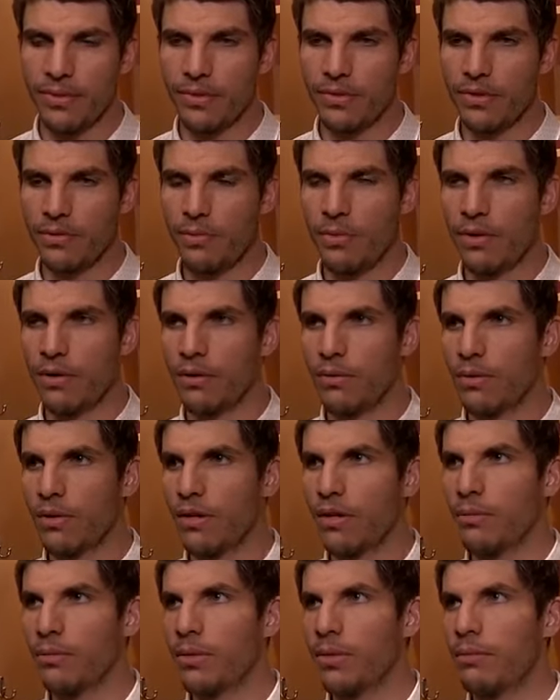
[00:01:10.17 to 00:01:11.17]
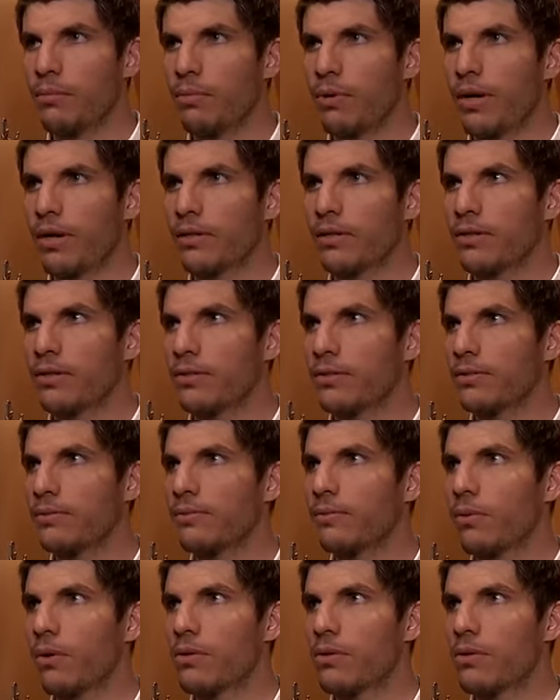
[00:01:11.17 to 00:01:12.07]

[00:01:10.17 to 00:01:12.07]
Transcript: Tomorrow we'll come in and practice and